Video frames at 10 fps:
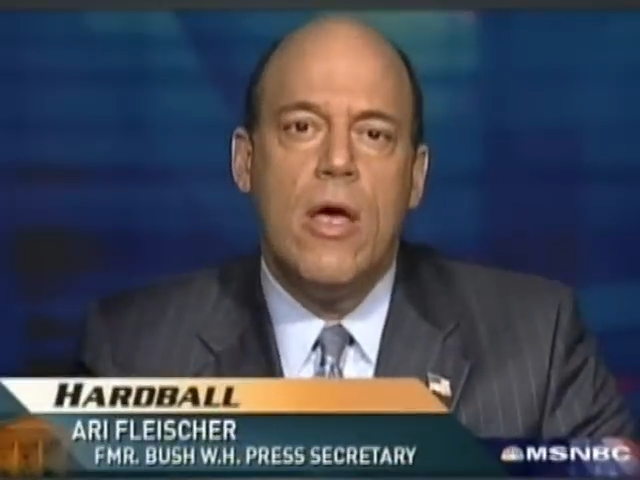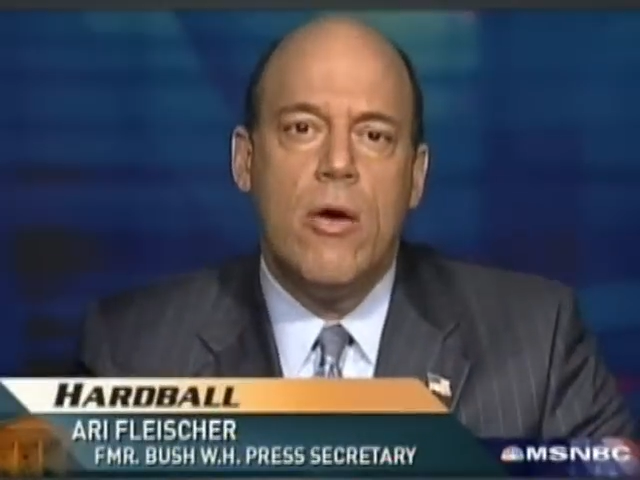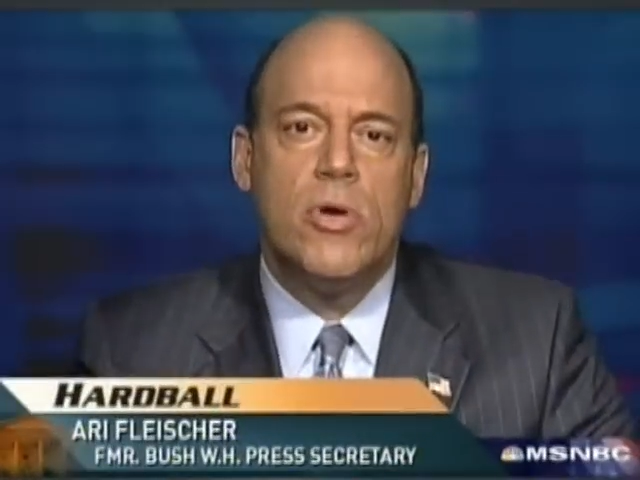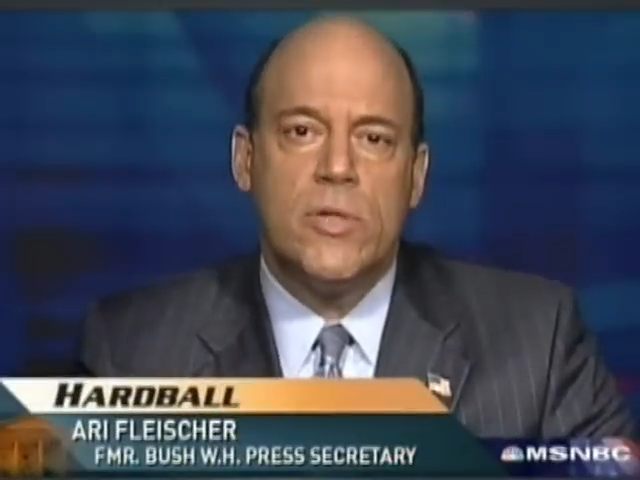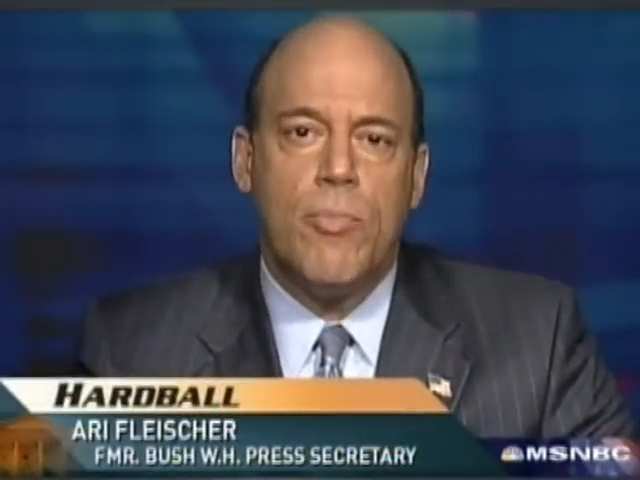
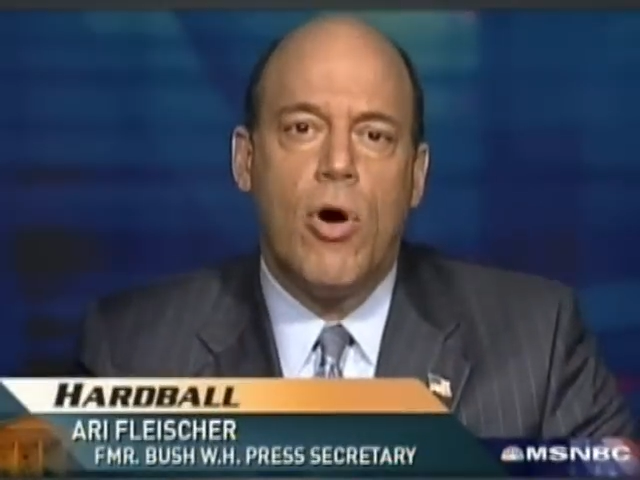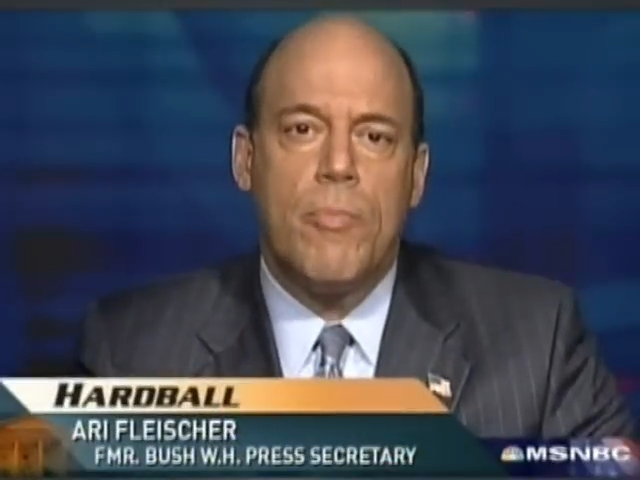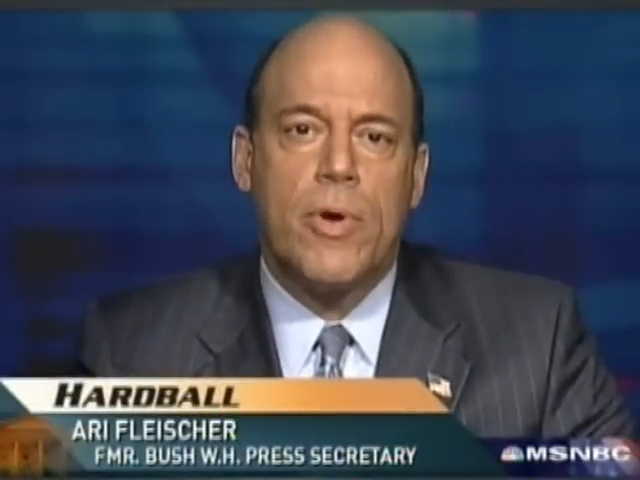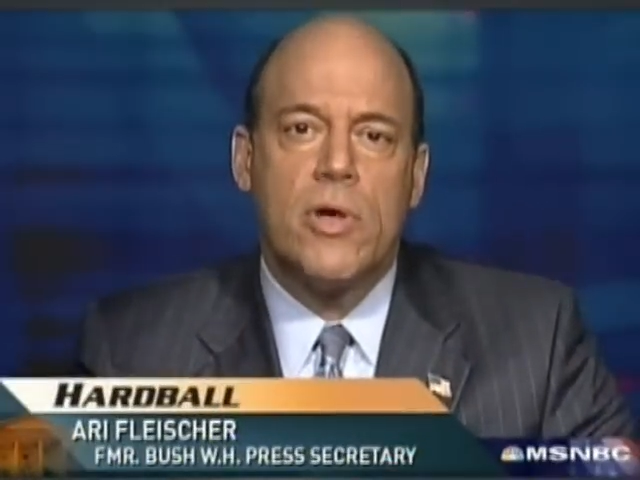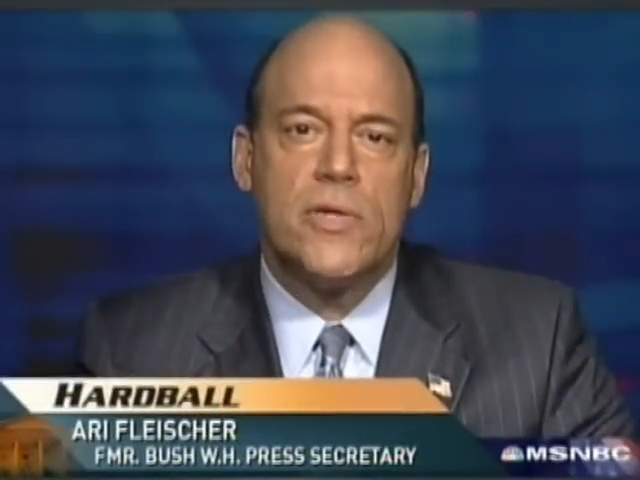It was in
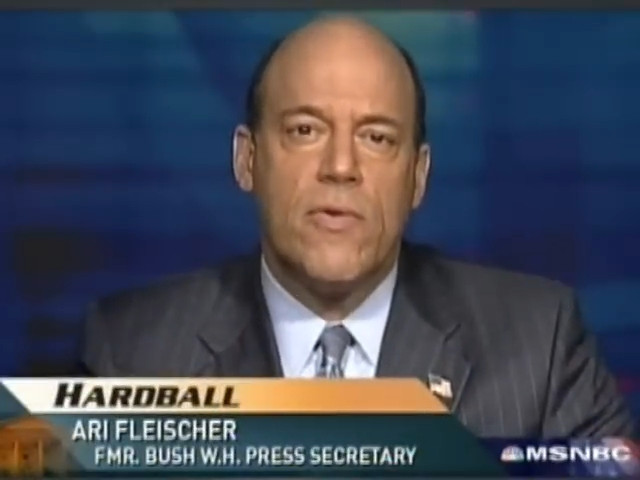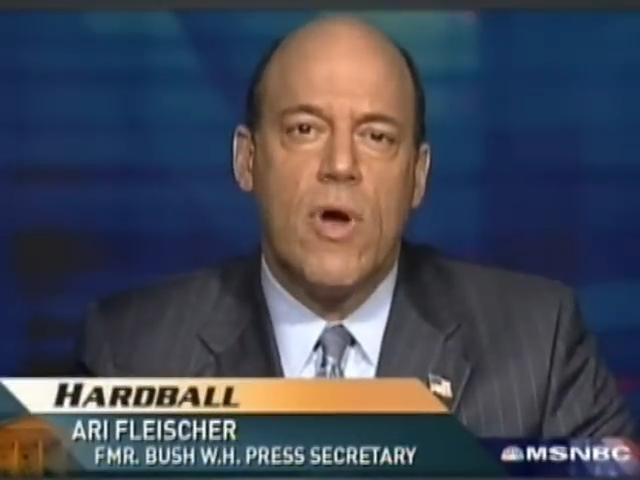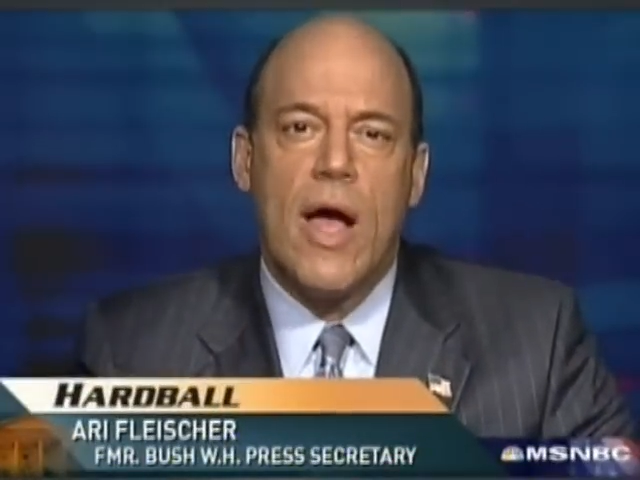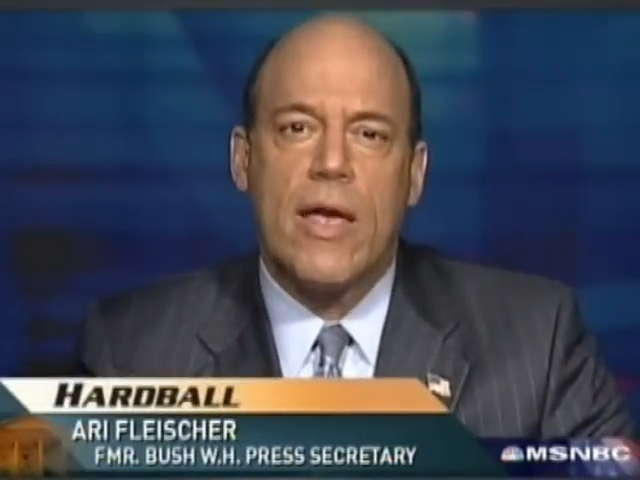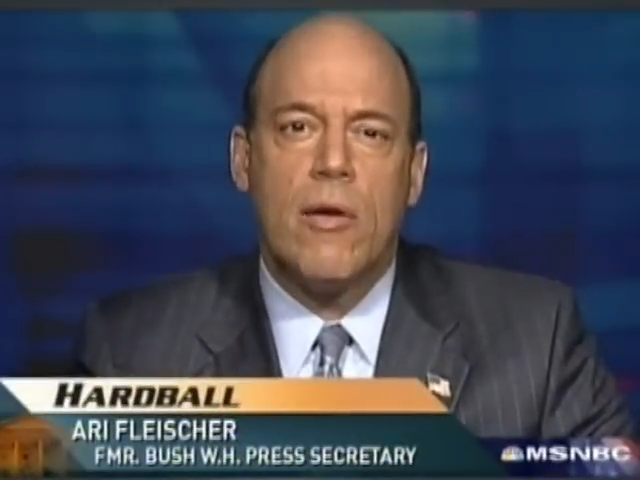part because of
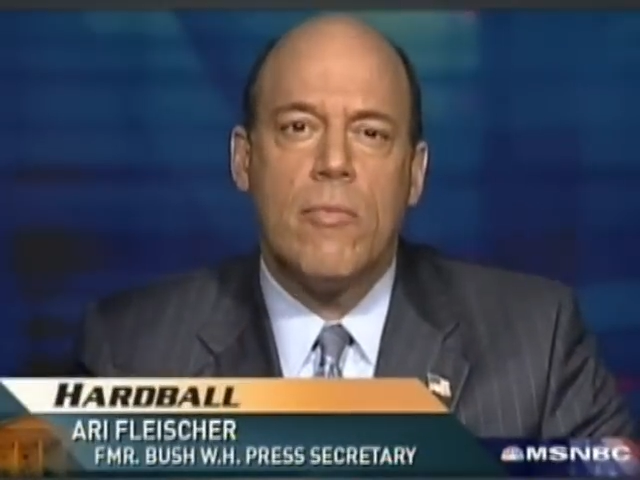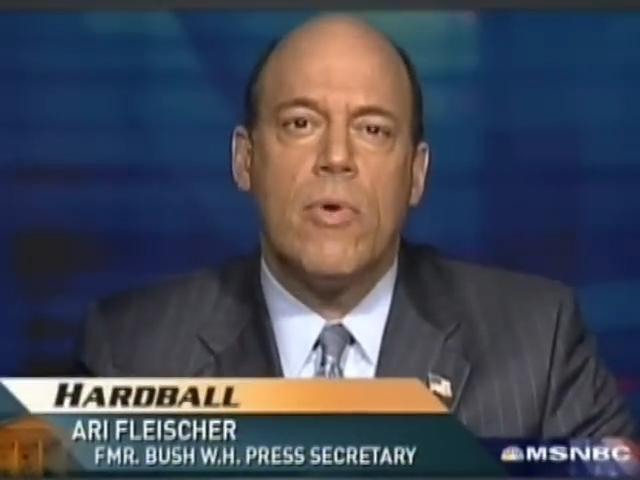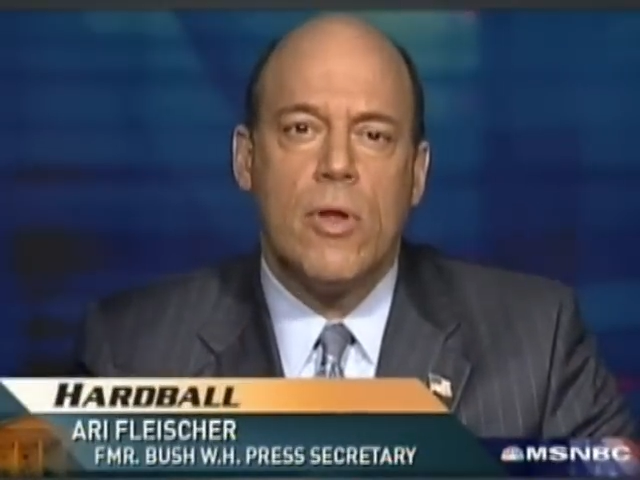Iraq and